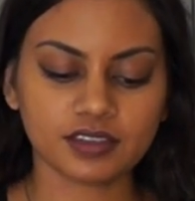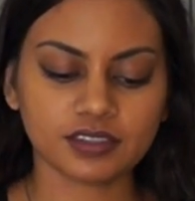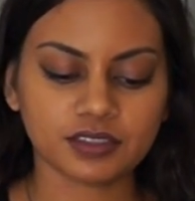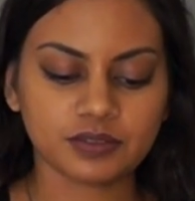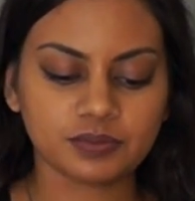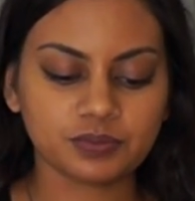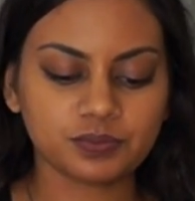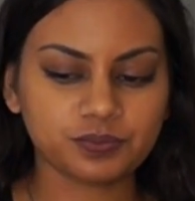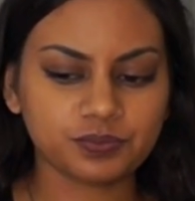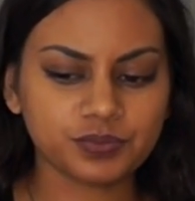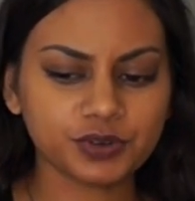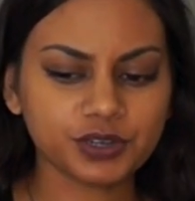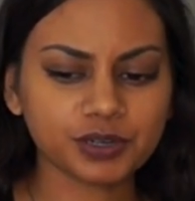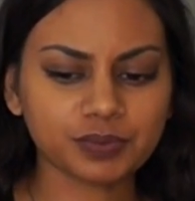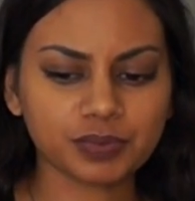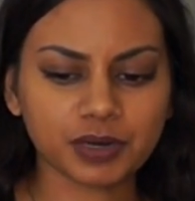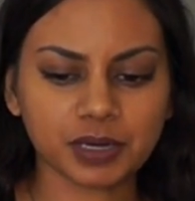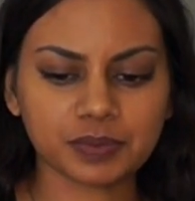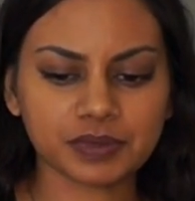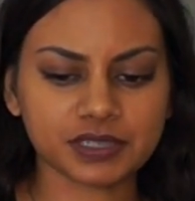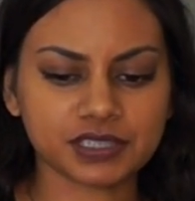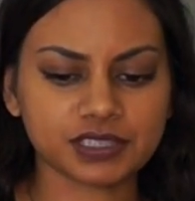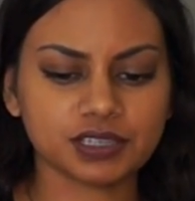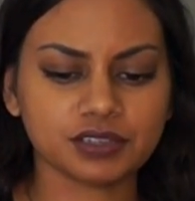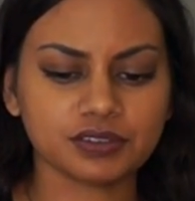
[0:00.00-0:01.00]
The real
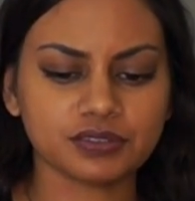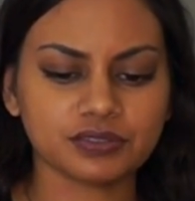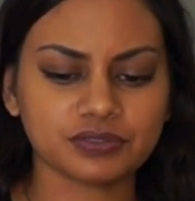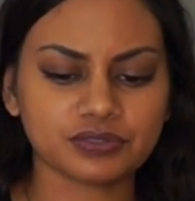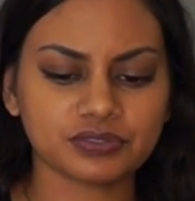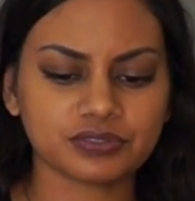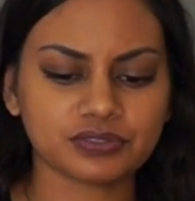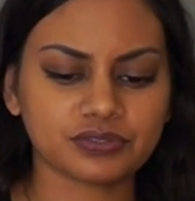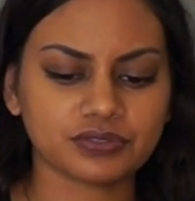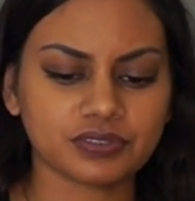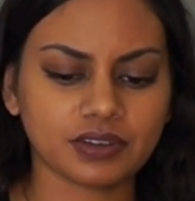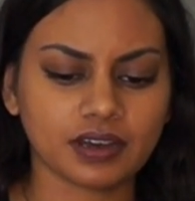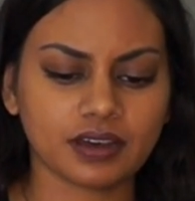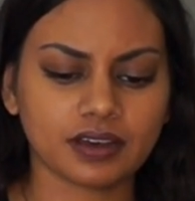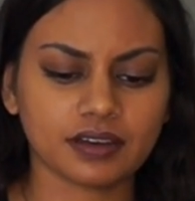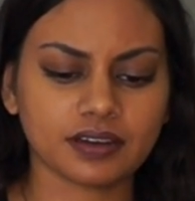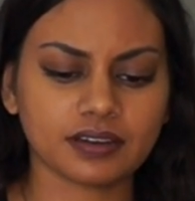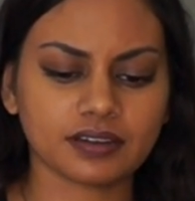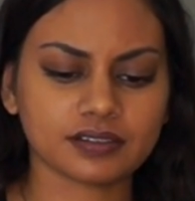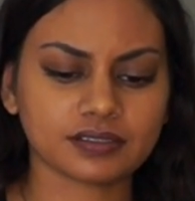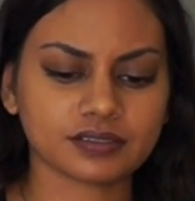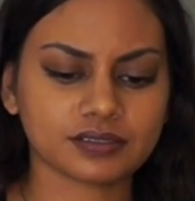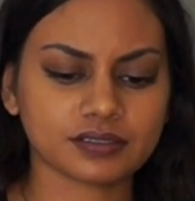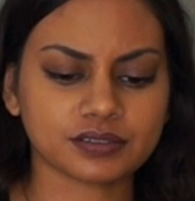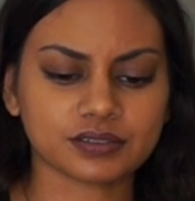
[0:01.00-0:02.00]
purpose
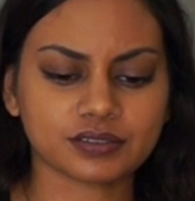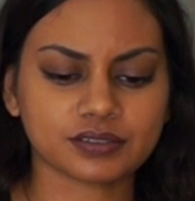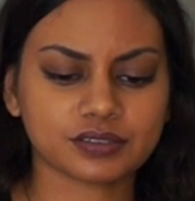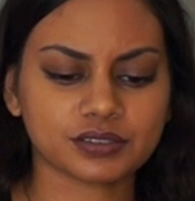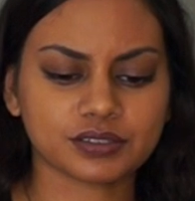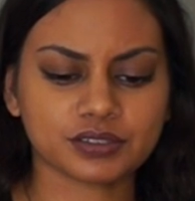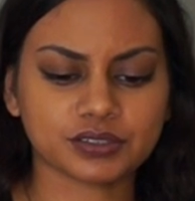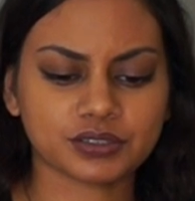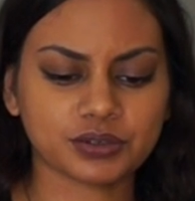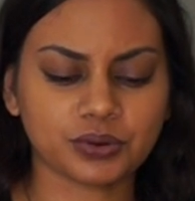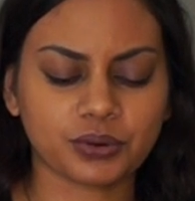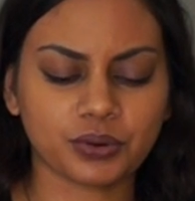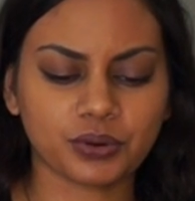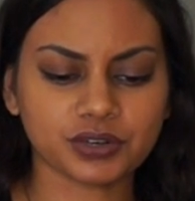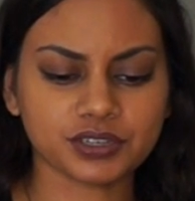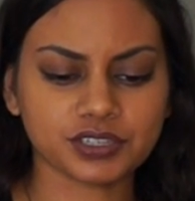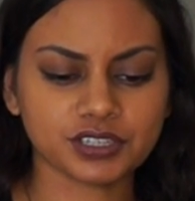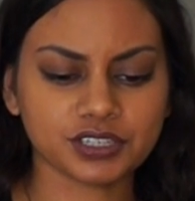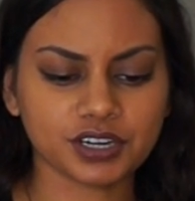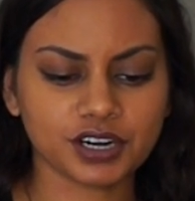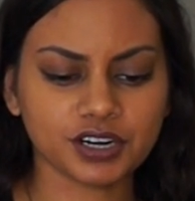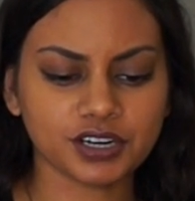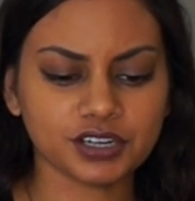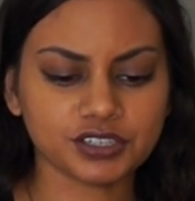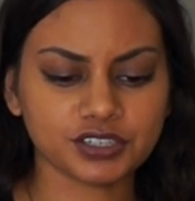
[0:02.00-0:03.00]
of
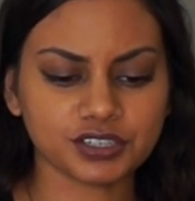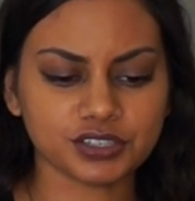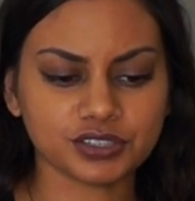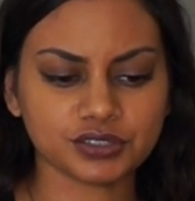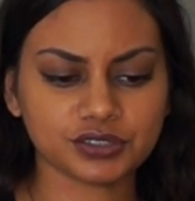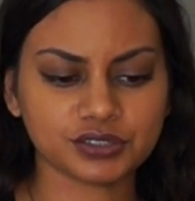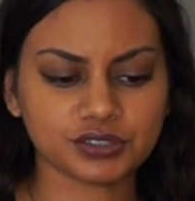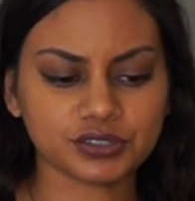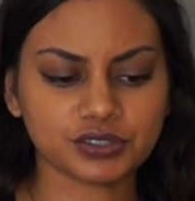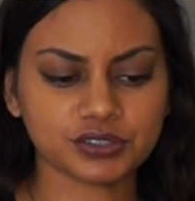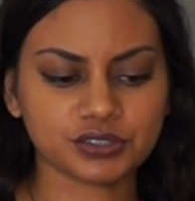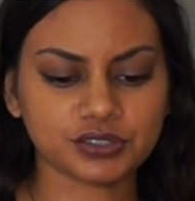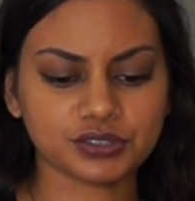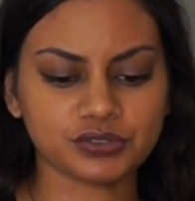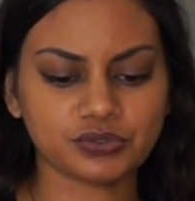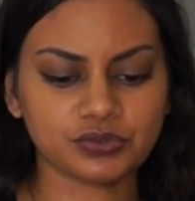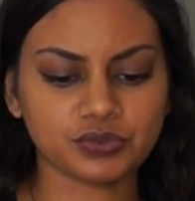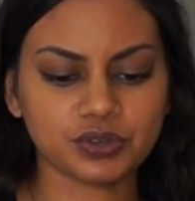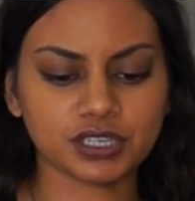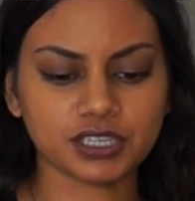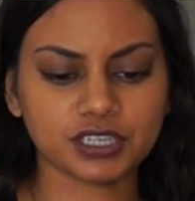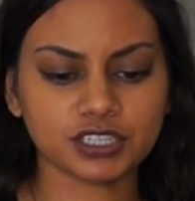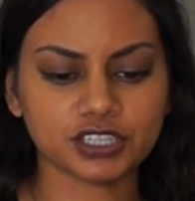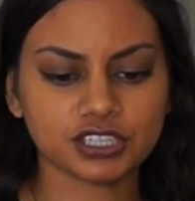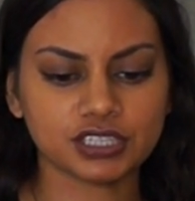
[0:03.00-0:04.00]
cornstarch is
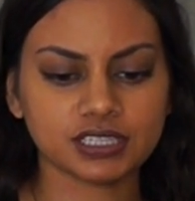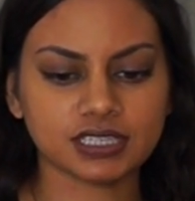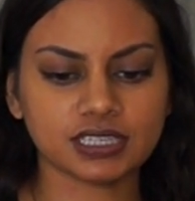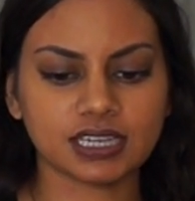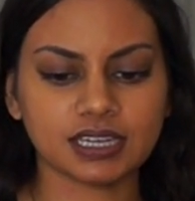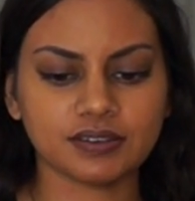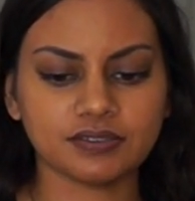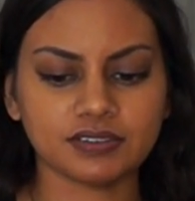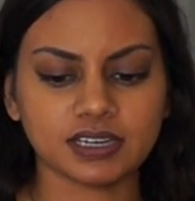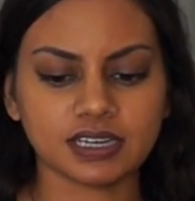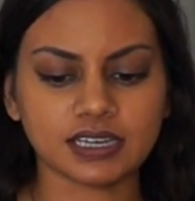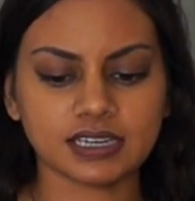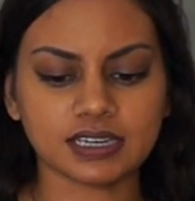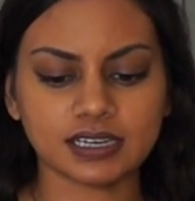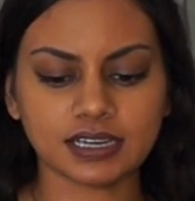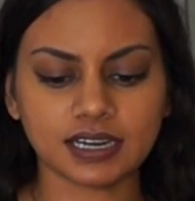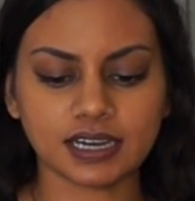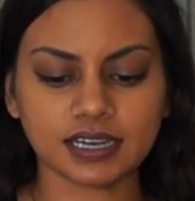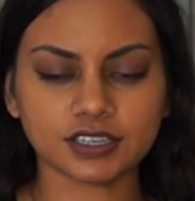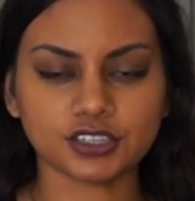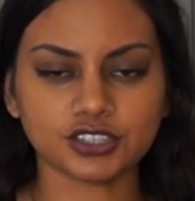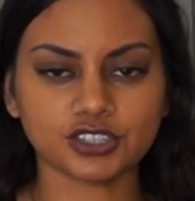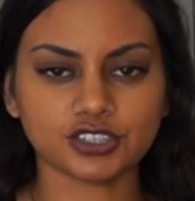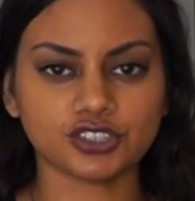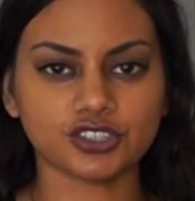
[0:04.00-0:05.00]
really just to give it a
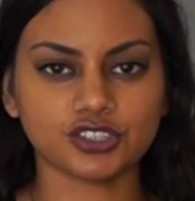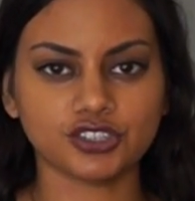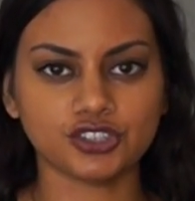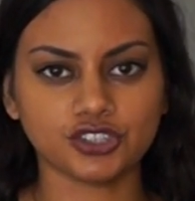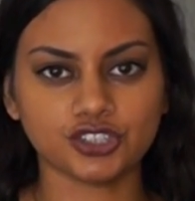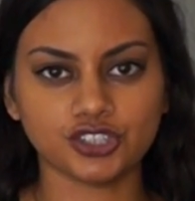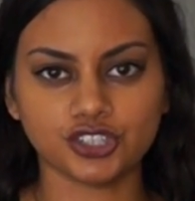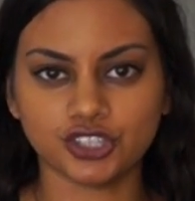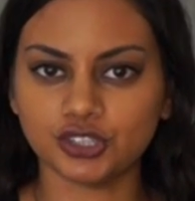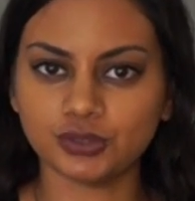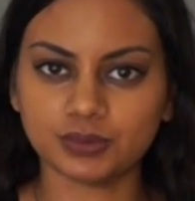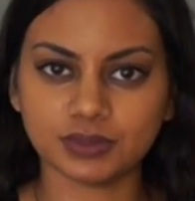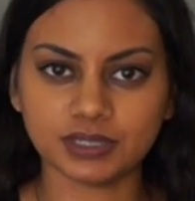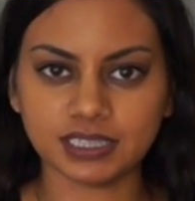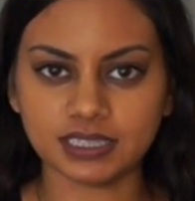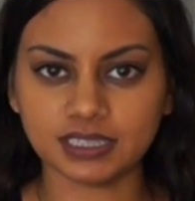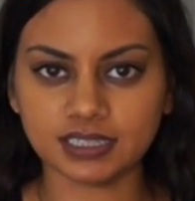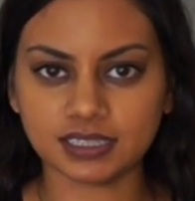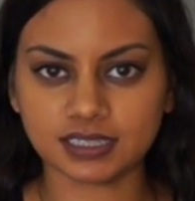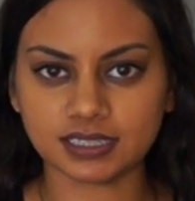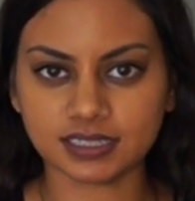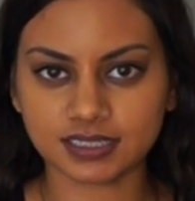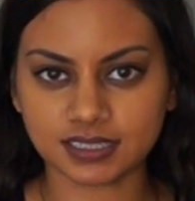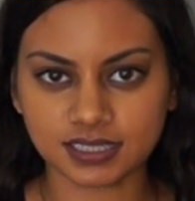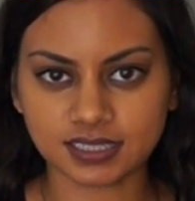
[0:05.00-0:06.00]
nice
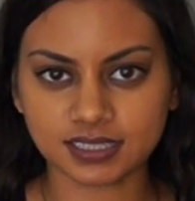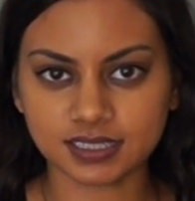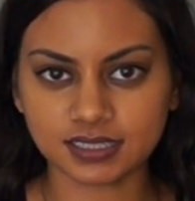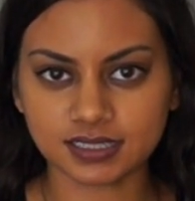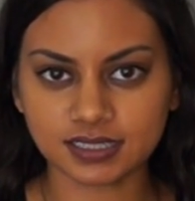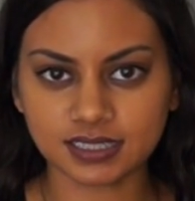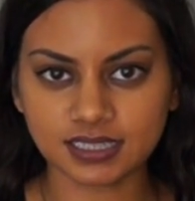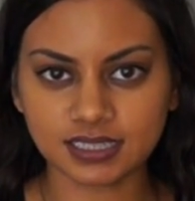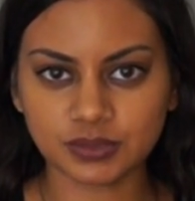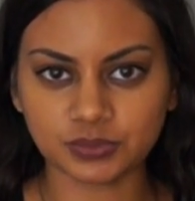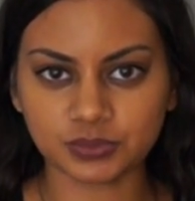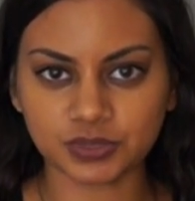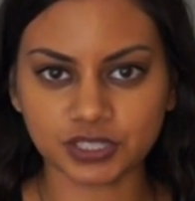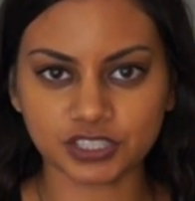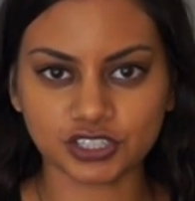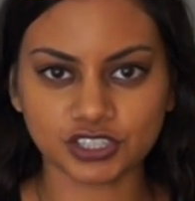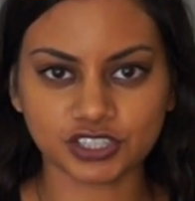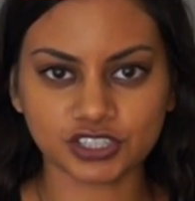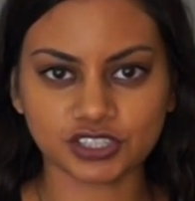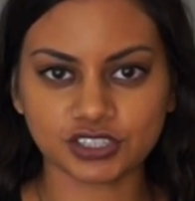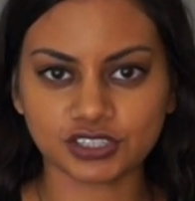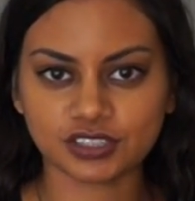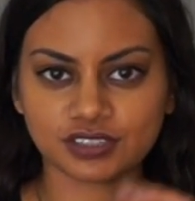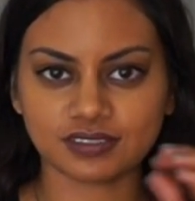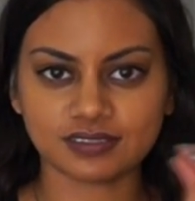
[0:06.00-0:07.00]
chewy consistency,
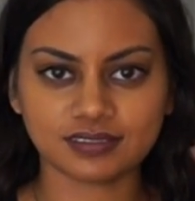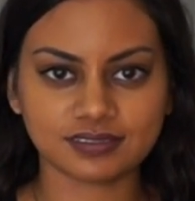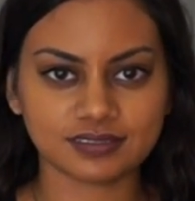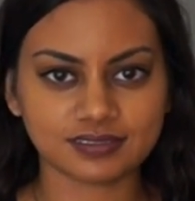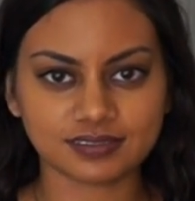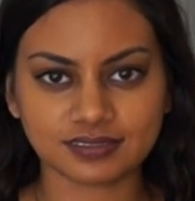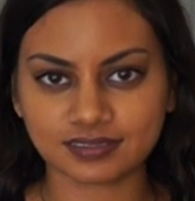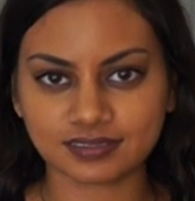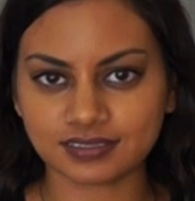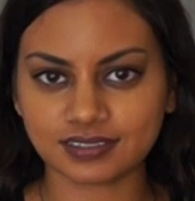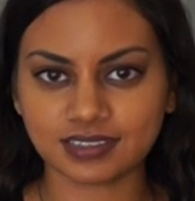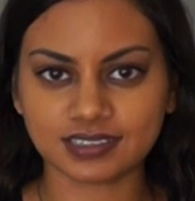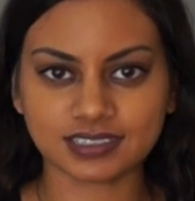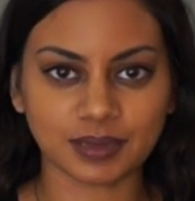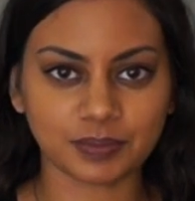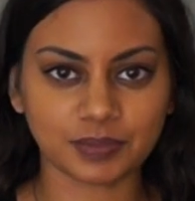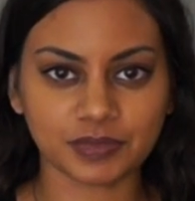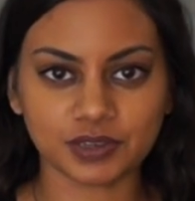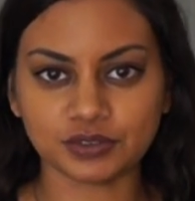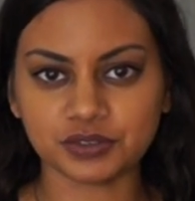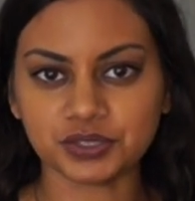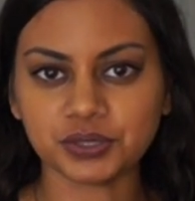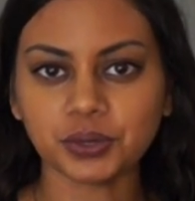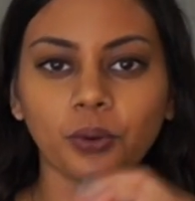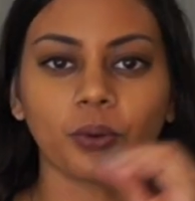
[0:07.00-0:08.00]
which is
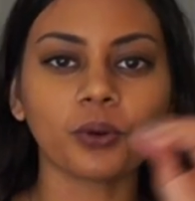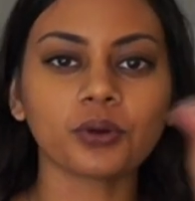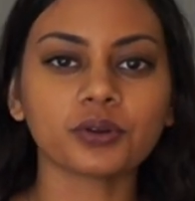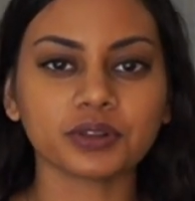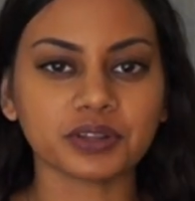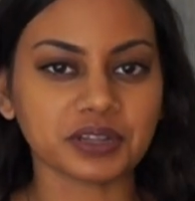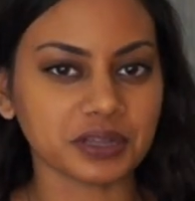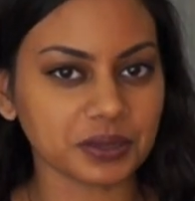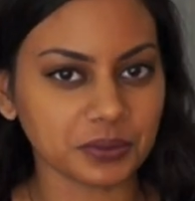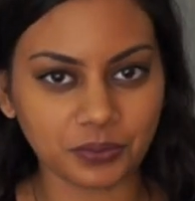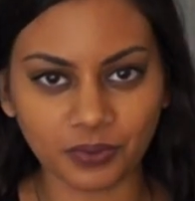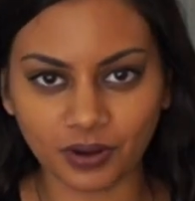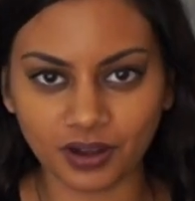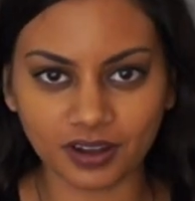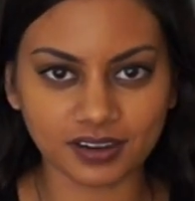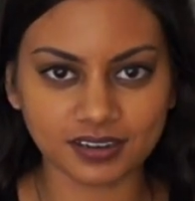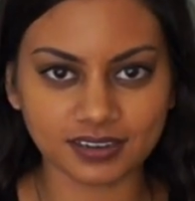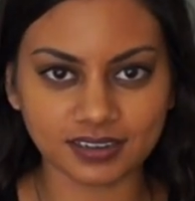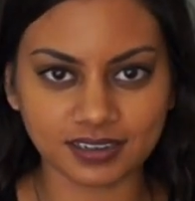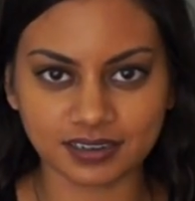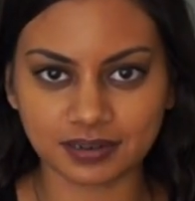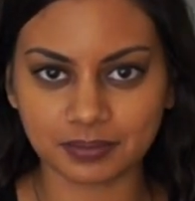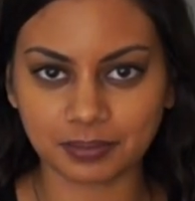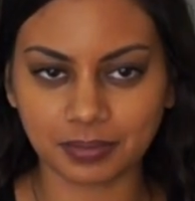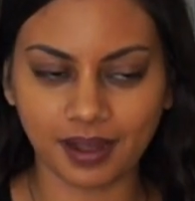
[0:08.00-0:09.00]
something you totally
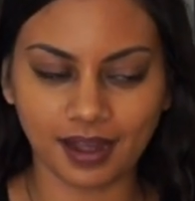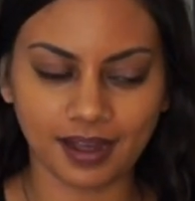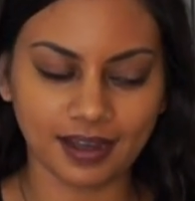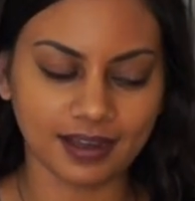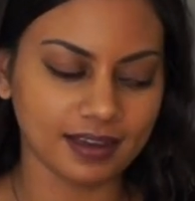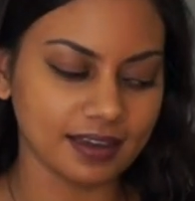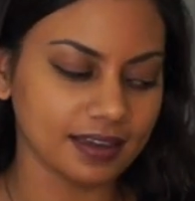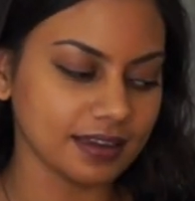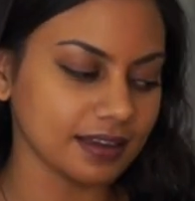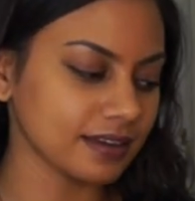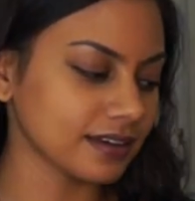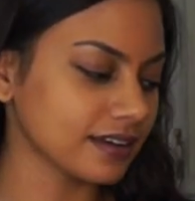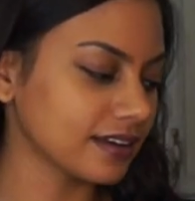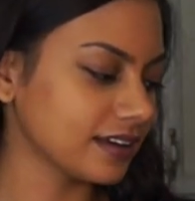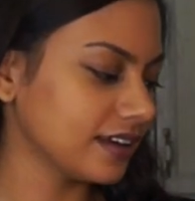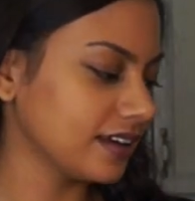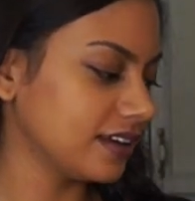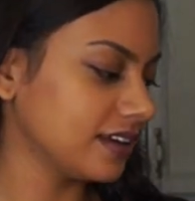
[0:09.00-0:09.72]
want in a pie,